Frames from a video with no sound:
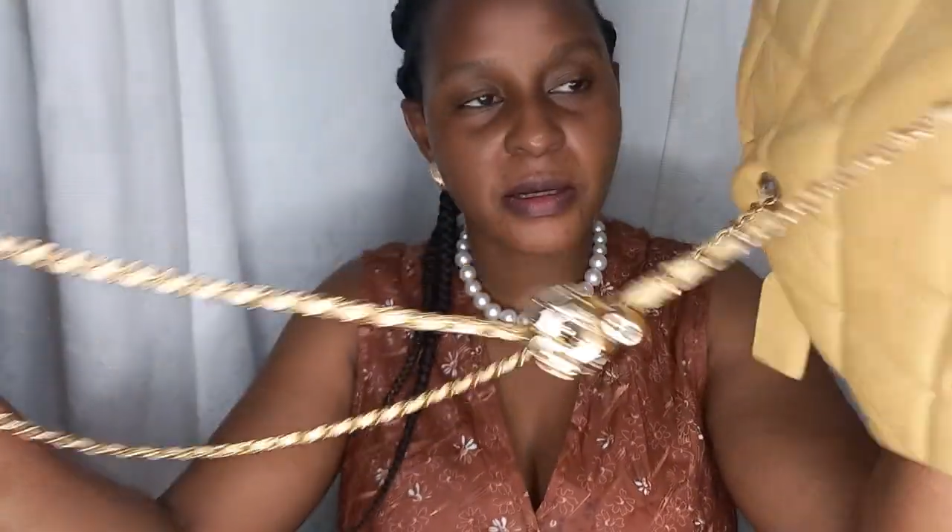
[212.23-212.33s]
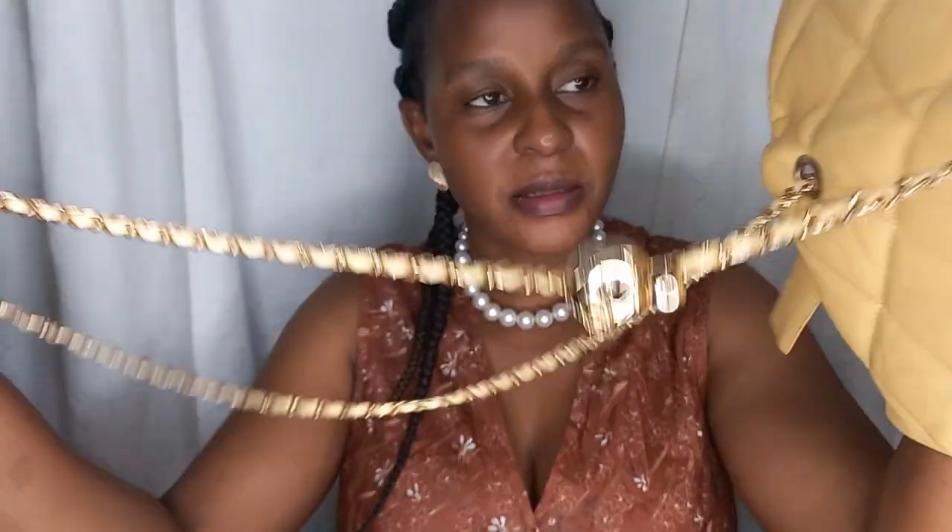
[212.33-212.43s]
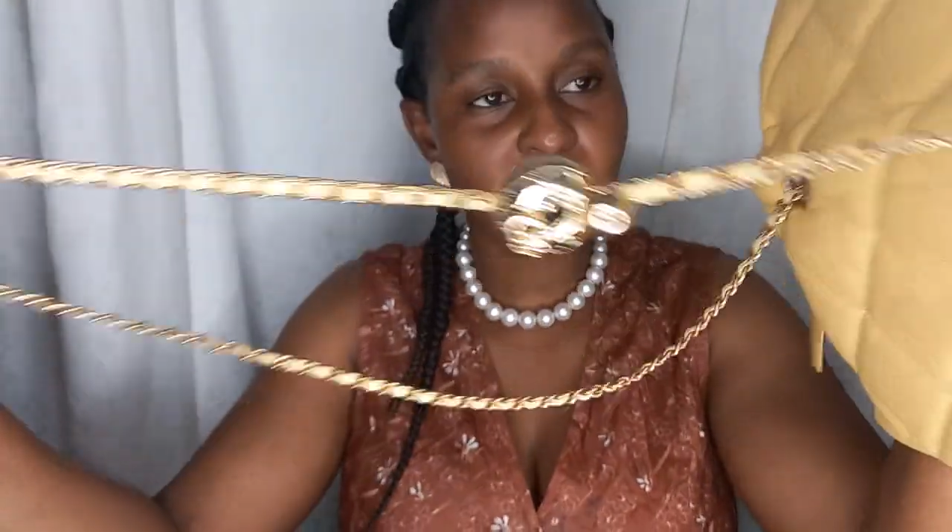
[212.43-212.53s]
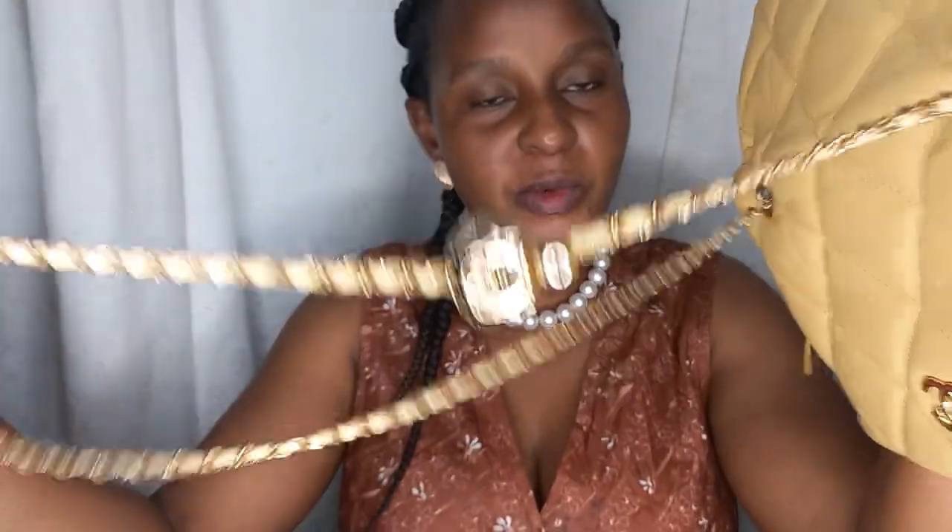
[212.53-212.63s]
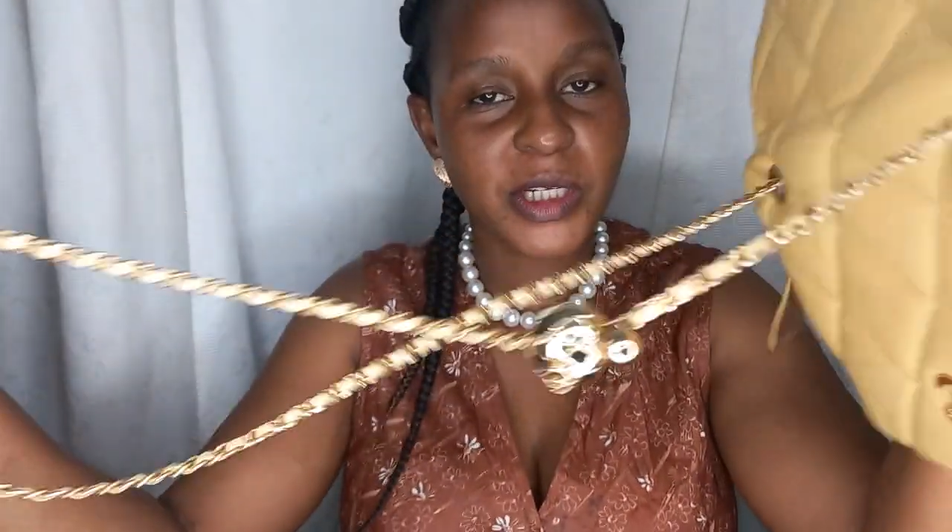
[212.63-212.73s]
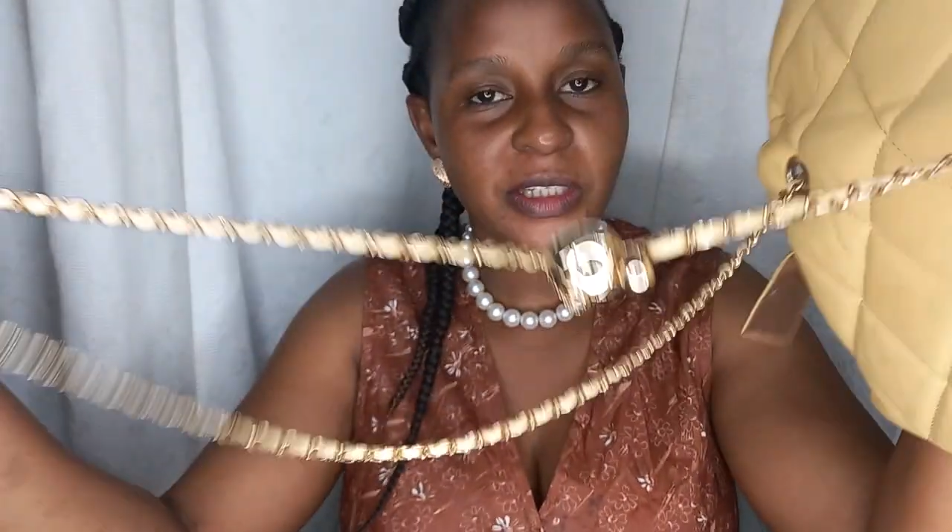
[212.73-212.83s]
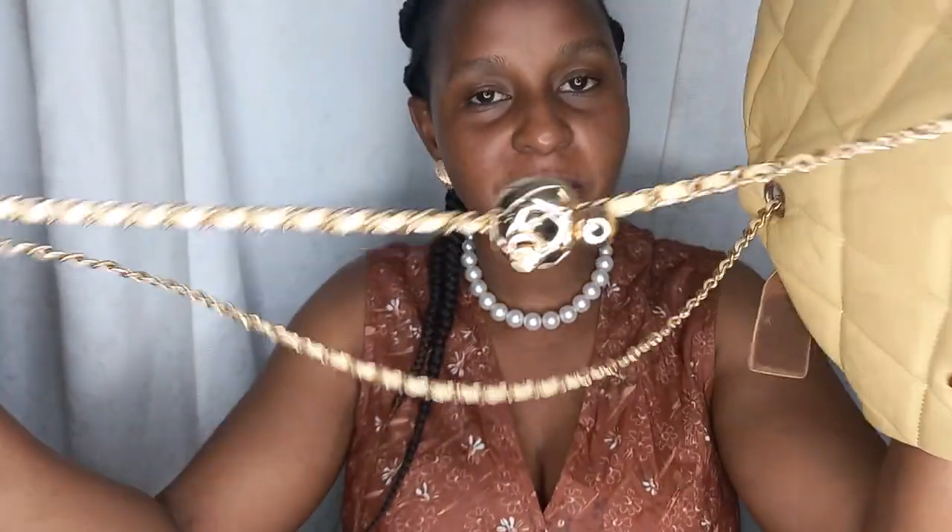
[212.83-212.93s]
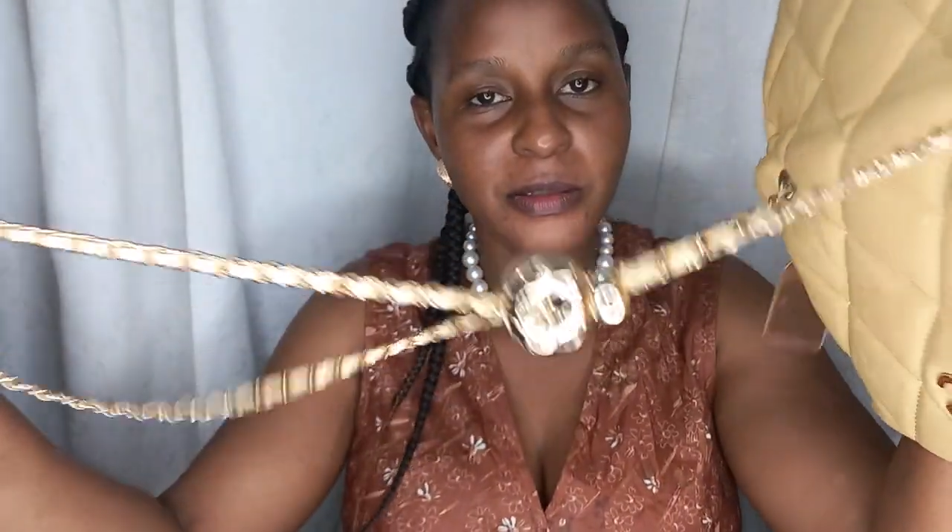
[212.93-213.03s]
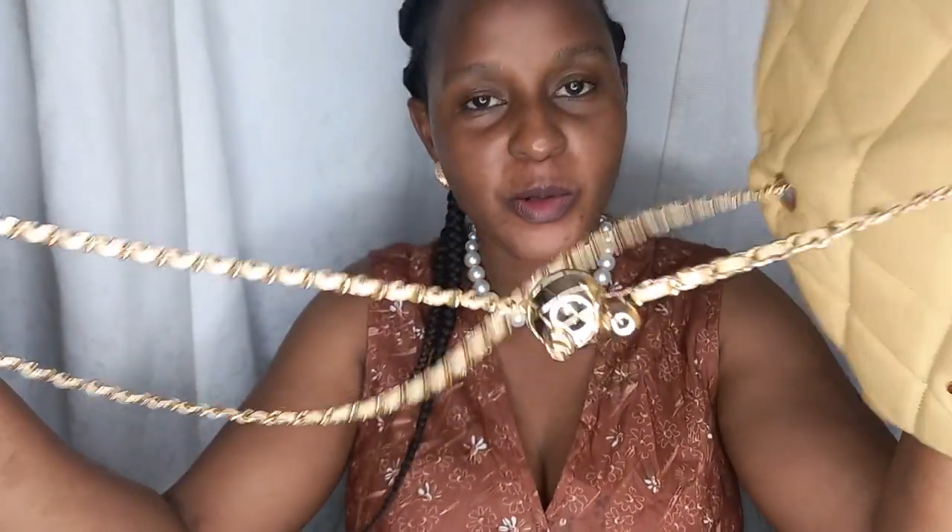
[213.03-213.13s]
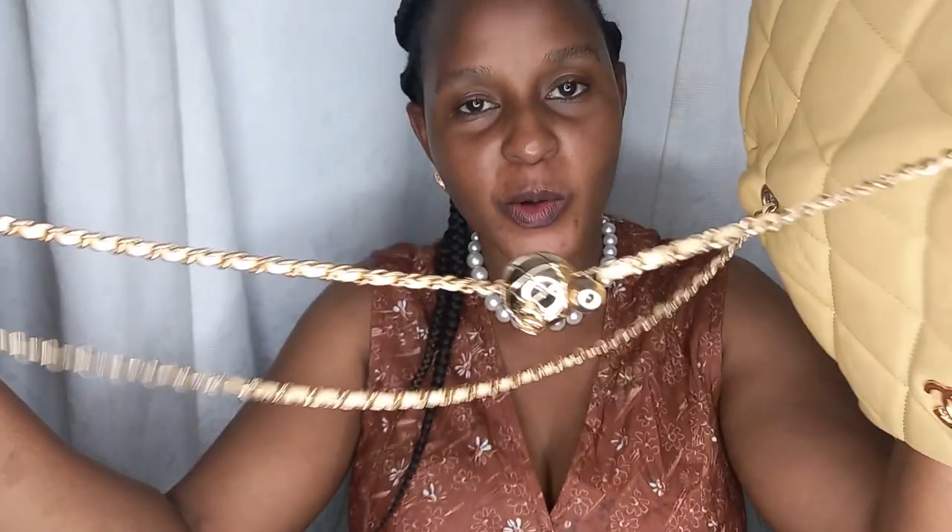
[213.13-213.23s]
what is
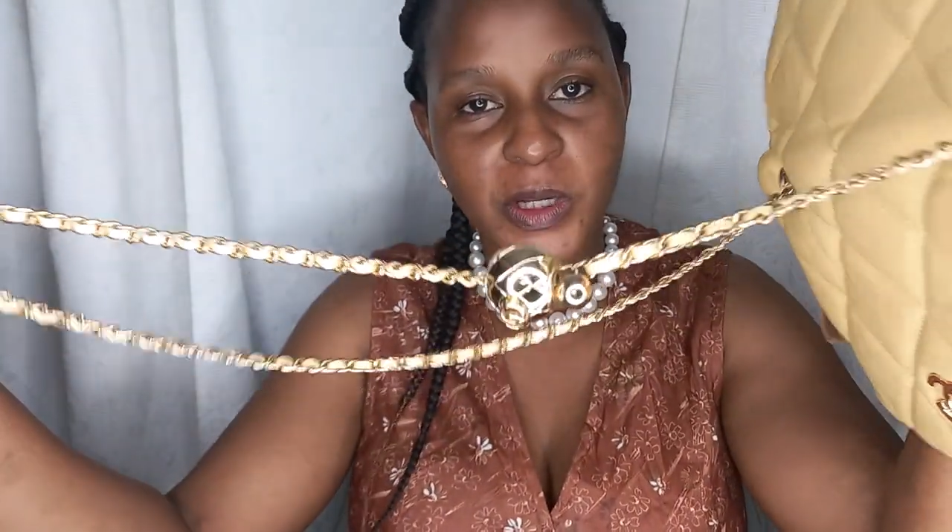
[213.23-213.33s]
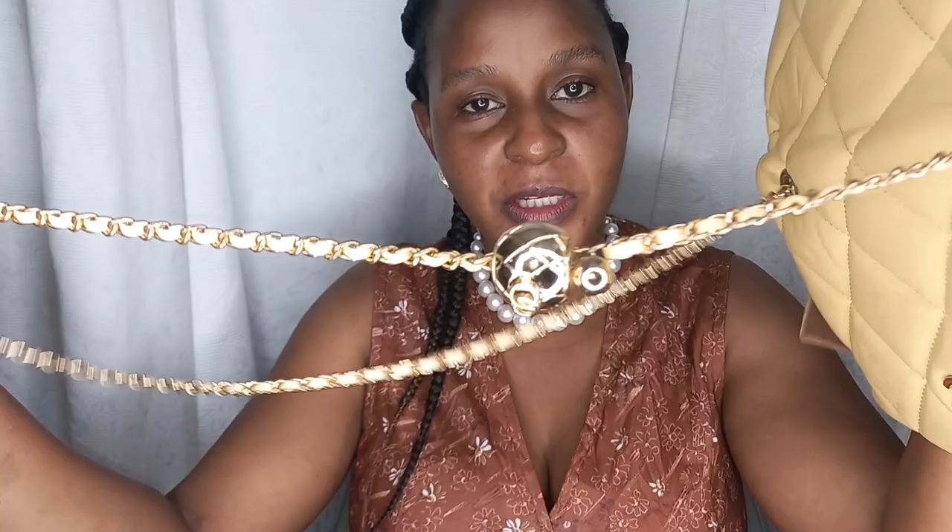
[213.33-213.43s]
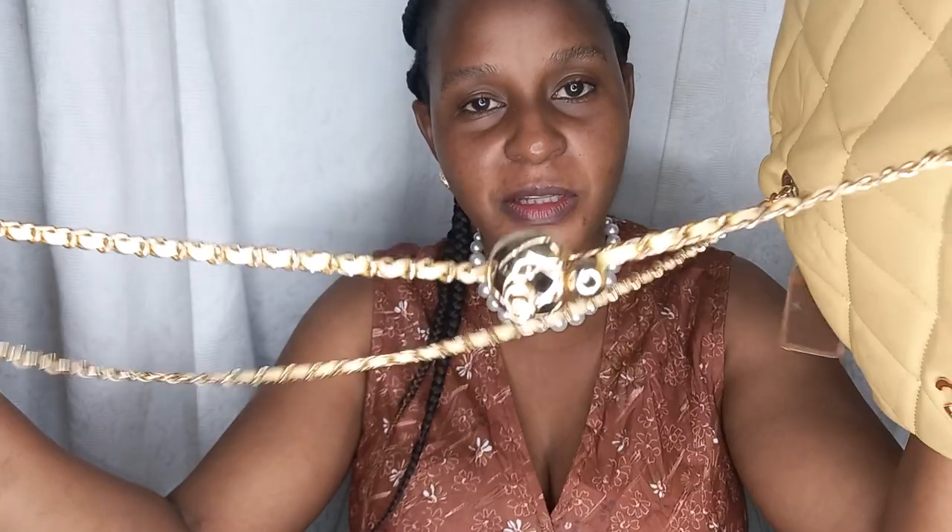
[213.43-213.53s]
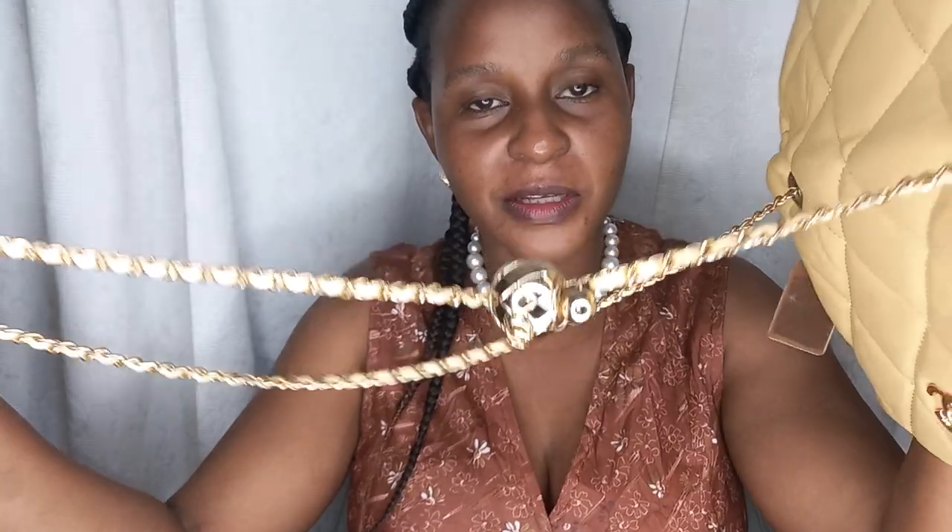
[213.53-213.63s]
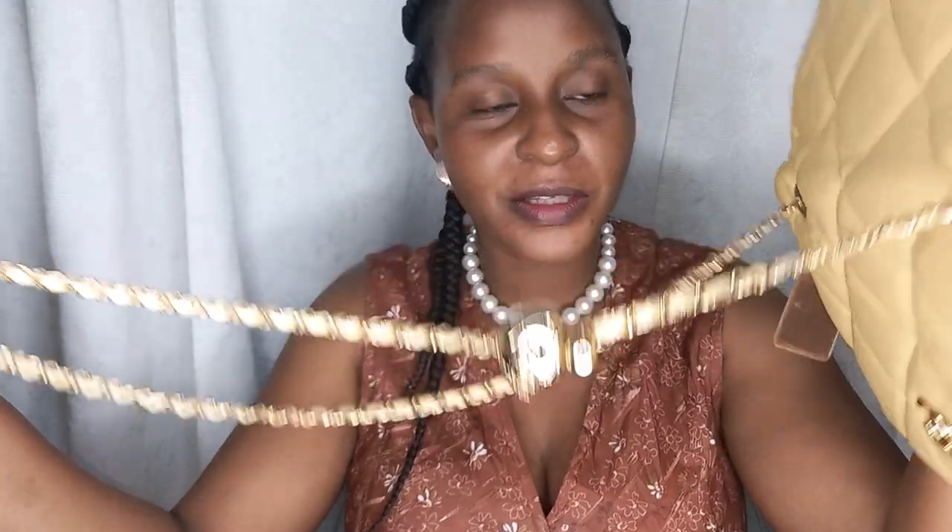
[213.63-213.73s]
this called the